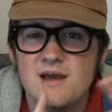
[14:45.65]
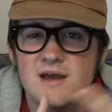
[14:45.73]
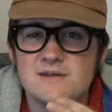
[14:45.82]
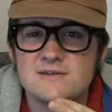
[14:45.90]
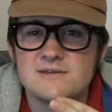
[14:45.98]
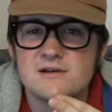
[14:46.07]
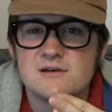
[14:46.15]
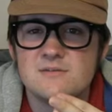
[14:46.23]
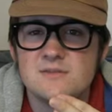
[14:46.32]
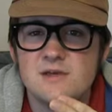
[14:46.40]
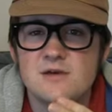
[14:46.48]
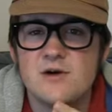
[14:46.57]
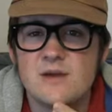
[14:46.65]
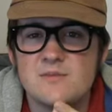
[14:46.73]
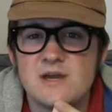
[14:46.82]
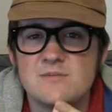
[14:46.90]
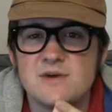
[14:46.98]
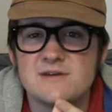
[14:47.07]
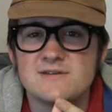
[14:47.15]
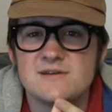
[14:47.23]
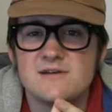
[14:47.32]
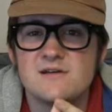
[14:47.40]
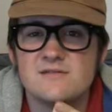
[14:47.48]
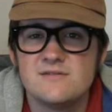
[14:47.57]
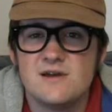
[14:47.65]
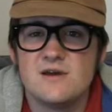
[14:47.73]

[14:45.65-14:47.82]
and some, you know, I made myself.